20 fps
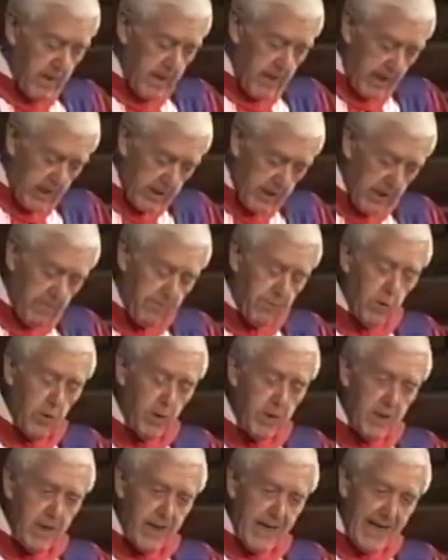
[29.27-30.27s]
and therefore
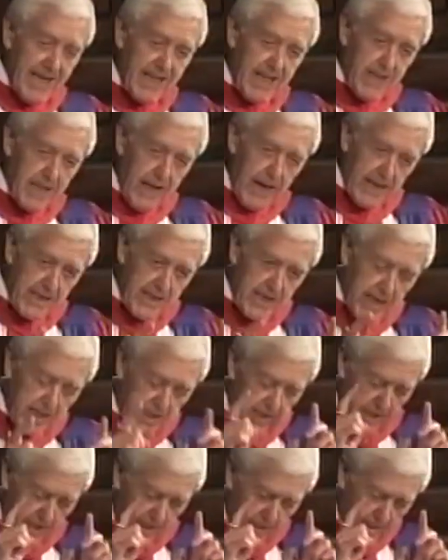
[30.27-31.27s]
any light
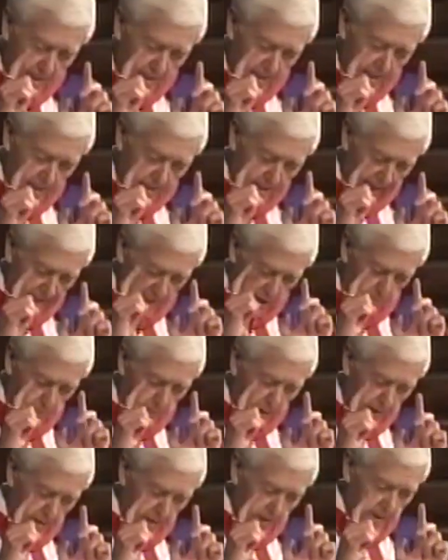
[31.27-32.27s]
hitting that
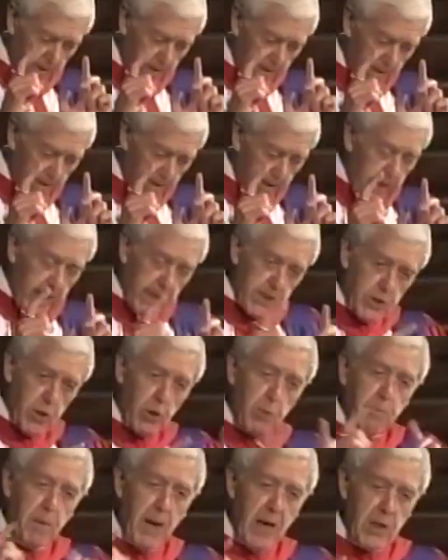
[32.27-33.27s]
spot has no
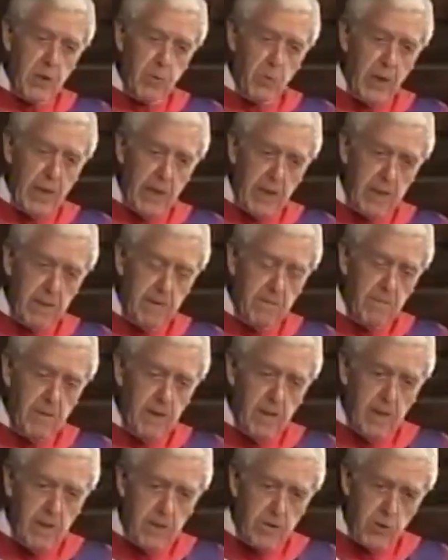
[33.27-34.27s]
pathway
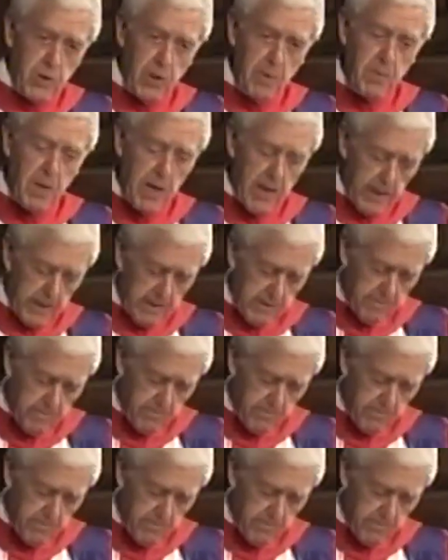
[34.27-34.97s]
to the brain.